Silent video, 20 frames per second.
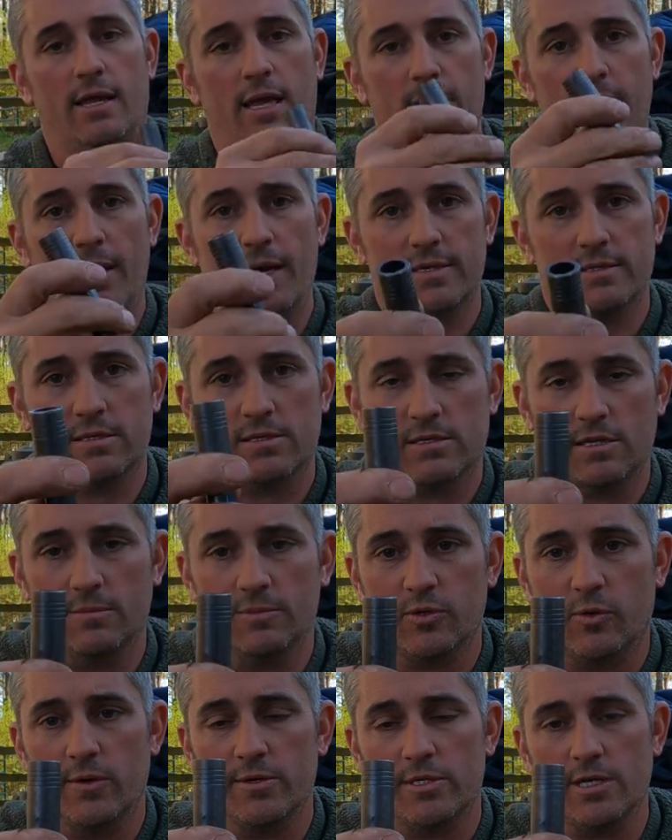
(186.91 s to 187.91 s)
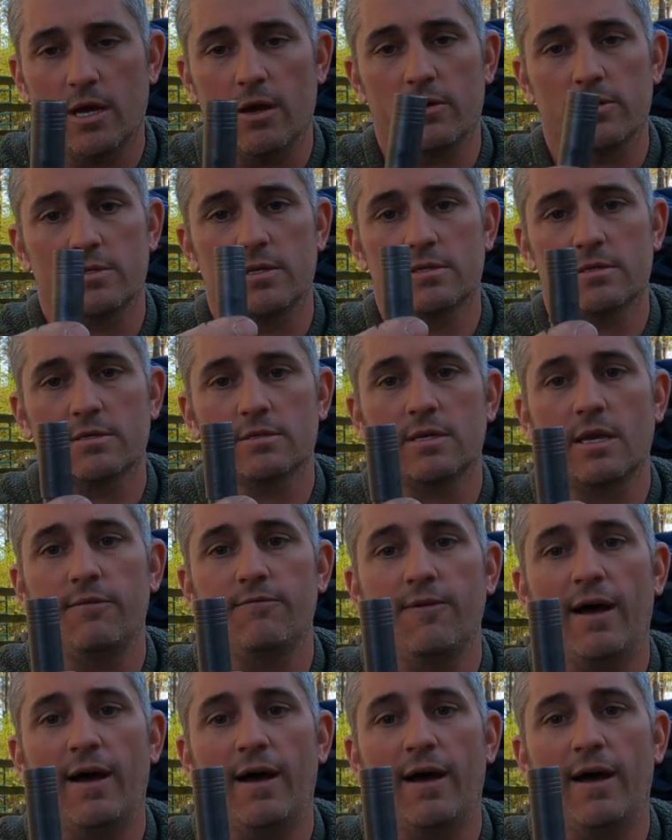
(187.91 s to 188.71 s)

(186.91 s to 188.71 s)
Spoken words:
He makes the Sumtoy chokes. This is a